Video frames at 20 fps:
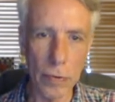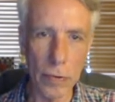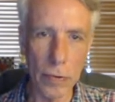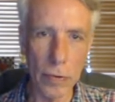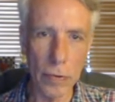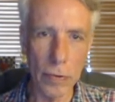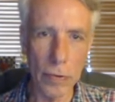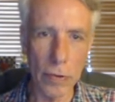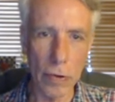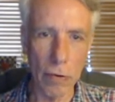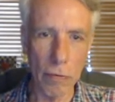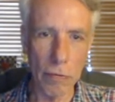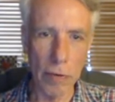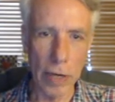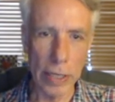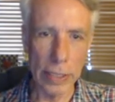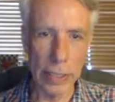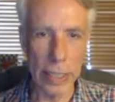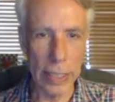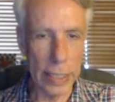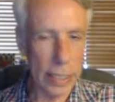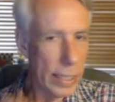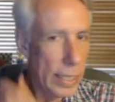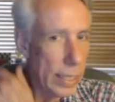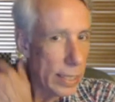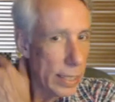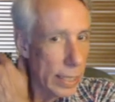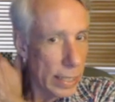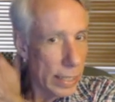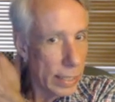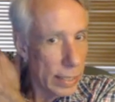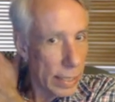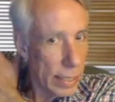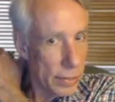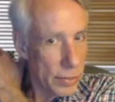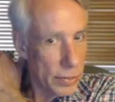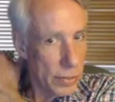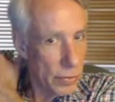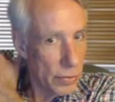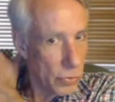So finally getting in
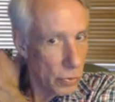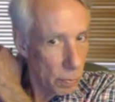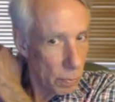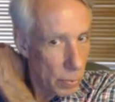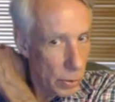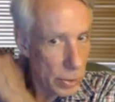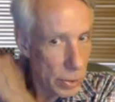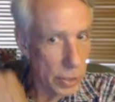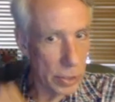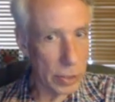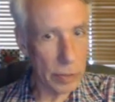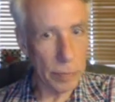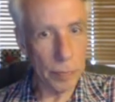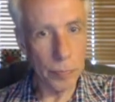that central push